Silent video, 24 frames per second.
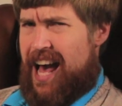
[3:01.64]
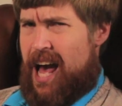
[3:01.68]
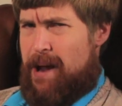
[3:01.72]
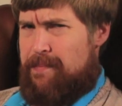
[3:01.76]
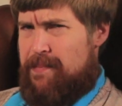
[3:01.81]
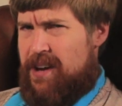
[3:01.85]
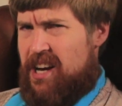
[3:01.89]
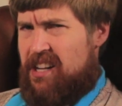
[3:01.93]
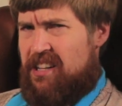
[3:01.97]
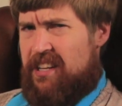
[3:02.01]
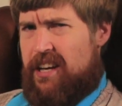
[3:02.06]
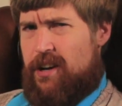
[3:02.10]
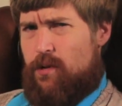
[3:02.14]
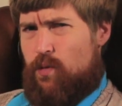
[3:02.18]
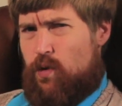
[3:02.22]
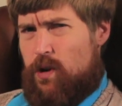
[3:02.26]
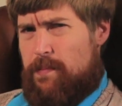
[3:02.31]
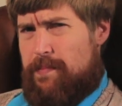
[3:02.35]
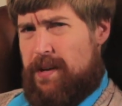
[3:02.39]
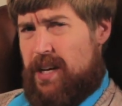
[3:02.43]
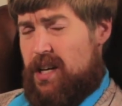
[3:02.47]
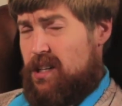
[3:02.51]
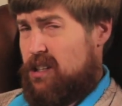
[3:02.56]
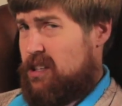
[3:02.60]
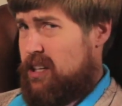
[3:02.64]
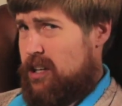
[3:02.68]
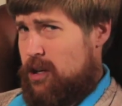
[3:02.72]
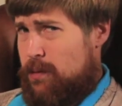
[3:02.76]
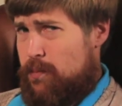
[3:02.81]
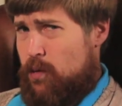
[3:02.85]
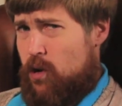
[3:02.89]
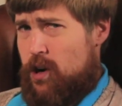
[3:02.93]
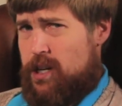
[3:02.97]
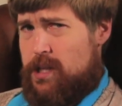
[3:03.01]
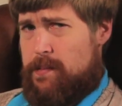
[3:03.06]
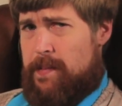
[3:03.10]
Admittedly, it would be a little
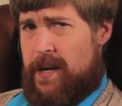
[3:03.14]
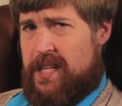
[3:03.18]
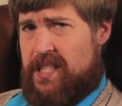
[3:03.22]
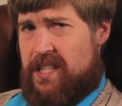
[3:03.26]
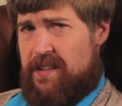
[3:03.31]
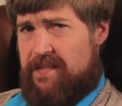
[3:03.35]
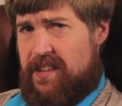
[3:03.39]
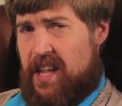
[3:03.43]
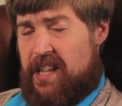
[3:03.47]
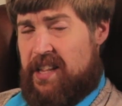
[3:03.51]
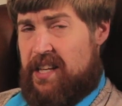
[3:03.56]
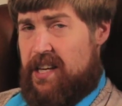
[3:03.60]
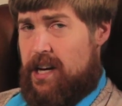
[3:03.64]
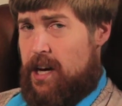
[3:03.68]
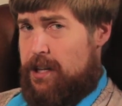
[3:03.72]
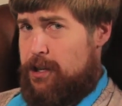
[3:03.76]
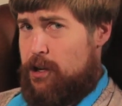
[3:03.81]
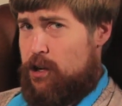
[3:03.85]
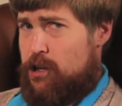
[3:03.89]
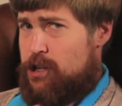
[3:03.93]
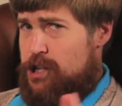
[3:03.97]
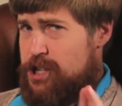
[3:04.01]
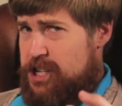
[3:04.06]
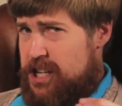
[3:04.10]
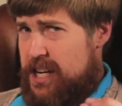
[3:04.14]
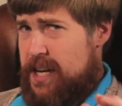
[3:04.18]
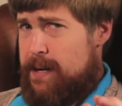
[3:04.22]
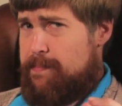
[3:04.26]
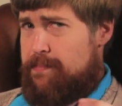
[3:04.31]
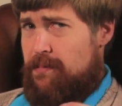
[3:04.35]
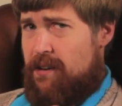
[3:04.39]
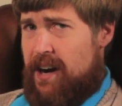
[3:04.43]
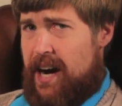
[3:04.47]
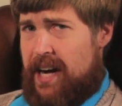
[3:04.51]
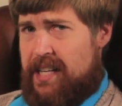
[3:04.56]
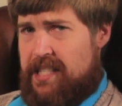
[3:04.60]
more expensive than the other
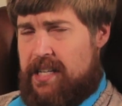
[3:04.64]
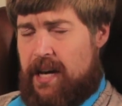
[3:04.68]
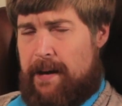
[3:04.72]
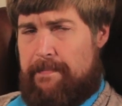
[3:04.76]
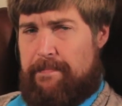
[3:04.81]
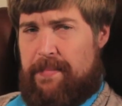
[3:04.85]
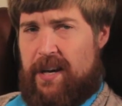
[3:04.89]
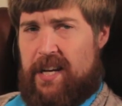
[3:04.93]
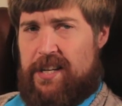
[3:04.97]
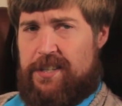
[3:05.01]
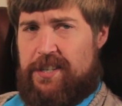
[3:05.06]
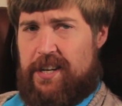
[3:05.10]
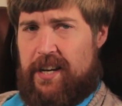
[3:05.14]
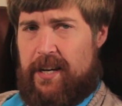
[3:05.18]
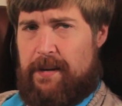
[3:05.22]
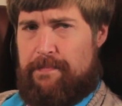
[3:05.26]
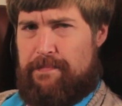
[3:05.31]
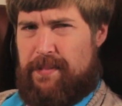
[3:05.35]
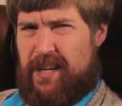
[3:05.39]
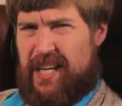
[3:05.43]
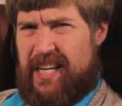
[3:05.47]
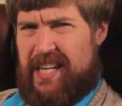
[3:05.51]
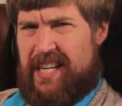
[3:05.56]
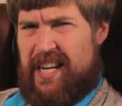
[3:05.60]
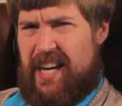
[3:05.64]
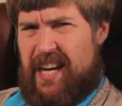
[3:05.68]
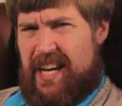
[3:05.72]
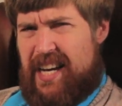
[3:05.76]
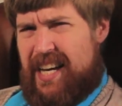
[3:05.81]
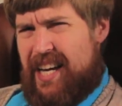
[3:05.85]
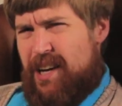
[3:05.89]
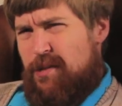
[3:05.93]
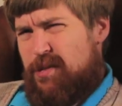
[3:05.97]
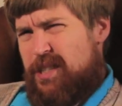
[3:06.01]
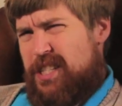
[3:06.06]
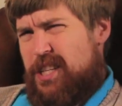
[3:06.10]
cheap rides I'm pitching, but
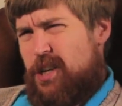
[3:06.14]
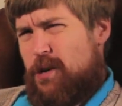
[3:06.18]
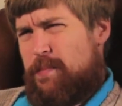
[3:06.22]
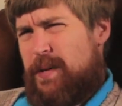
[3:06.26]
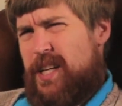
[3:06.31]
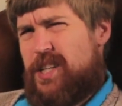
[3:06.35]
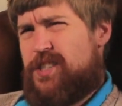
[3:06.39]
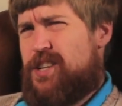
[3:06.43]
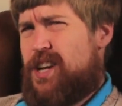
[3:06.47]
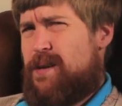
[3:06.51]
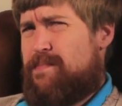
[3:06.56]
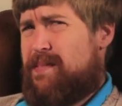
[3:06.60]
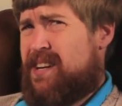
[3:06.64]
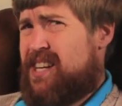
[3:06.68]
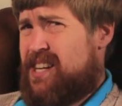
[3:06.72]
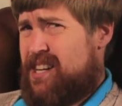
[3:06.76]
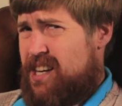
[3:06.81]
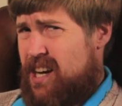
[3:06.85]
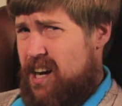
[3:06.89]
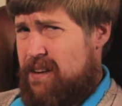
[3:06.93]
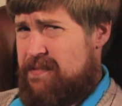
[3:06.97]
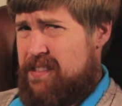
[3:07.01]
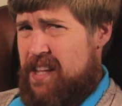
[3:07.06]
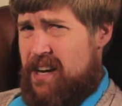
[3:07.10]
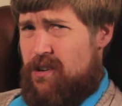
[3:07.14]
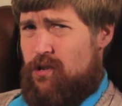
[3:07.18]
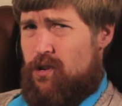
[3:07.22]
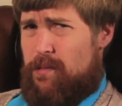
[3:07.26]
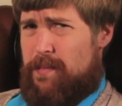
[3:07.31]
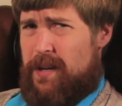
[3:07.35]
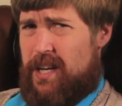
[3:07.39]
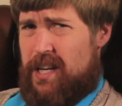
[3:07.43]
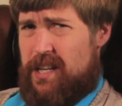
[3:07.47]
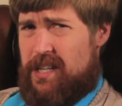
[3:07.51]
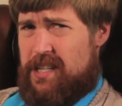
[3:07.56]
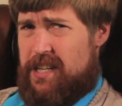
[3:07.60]
it would still be cheap enough that it would
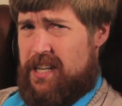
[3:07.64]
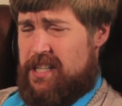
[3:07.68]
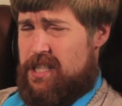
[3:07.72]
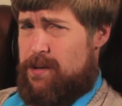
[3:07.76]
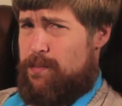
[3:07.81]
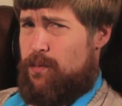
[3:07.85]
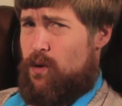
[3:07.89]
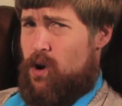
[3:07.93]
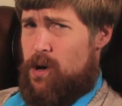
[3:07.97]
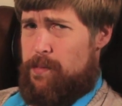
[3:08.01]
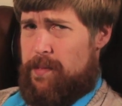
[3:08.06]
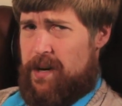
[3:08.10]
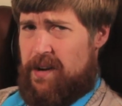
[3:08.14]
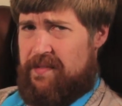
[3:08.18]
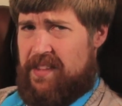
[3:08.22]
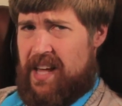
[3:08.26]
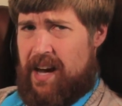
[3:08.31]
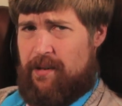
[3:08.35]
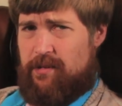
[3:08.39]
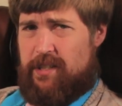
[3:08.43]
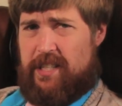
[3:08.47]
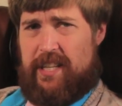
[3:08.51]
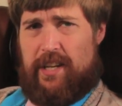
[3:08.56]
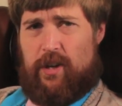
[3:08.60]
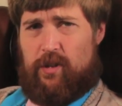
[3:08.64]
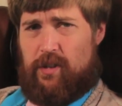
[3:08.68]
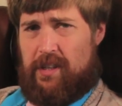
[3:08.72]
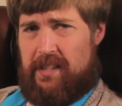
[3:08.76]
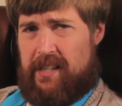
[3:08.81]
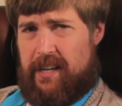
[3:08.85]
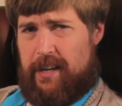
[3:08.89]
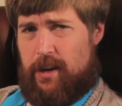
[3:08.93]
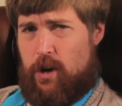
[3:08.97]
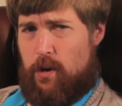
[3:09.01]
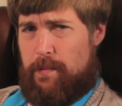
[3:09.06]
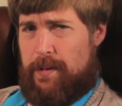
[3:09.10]
be a disappointment if that was the only
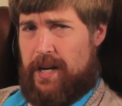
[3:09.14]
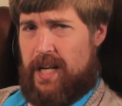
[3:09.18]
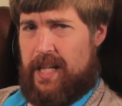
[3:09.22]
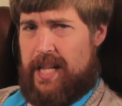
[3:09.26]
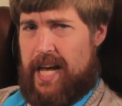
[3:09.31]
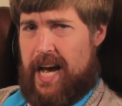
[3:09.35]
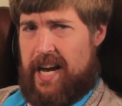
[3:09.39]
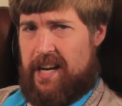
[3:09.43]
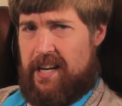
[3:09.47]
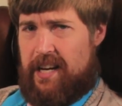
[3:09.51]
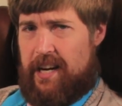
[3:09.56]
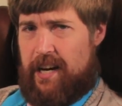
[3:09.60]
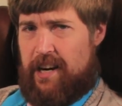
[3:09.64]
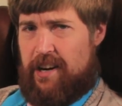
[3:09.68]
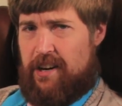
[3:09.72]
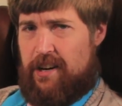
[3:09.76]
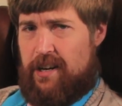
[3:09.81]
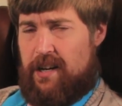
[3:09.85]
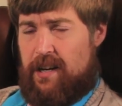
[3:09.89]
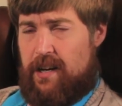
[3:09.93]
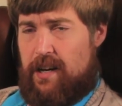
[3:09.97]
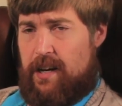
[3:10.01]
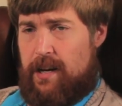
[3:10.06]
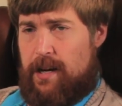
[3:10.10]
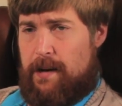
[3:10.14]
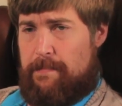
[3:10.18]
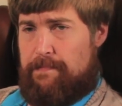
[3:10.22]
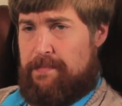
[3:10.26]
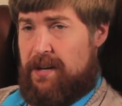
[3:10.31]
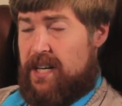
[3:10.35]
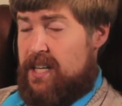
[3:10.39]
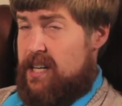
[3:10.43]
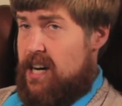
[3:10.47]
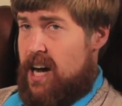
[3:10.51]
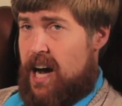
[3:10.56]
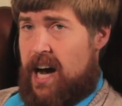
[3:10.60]
thing opening that year.
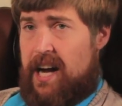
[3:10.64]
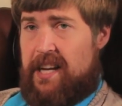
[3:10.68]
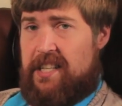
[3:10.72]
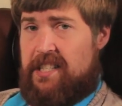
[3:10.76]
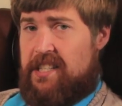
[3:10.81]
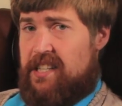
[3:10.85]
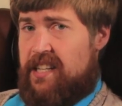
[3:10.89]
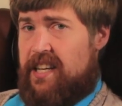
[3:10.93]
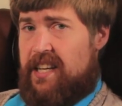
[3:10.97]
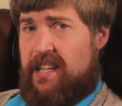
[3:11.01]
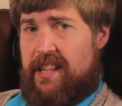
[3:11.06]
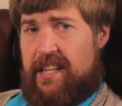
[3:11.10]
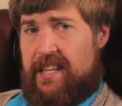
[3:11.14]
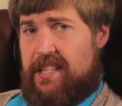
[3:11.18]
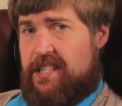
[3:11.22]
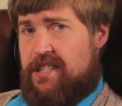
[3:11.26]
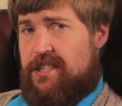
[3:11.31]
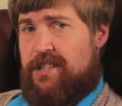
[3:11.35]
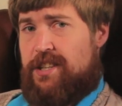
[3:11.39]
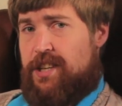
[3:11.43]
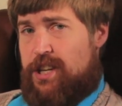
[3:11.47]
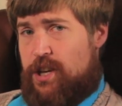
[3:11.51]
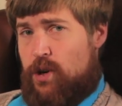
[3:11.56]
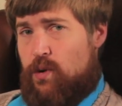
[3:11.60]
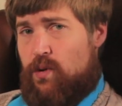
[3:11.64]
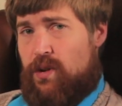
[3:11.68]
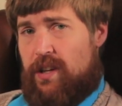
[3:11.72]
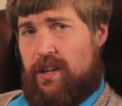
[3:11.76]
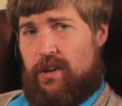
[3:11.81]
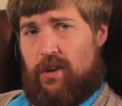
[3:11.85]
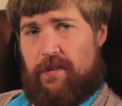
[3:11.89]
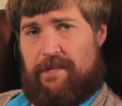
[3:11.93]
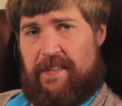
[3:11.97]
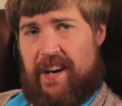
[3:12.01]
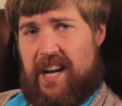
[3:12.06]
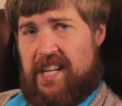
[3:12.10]
But honestly, this cute
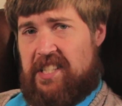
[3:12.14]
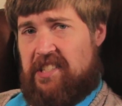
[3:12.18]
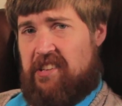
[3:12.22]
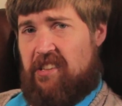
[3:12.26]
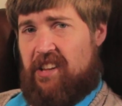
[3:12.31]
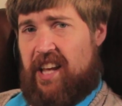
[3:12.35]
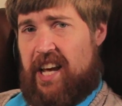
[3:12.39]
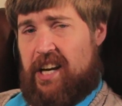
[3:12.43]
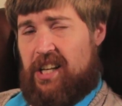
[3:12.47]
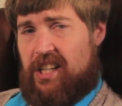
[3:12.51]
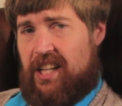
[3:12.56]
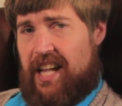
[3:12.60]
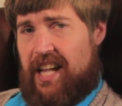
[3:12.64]
little Fantasyland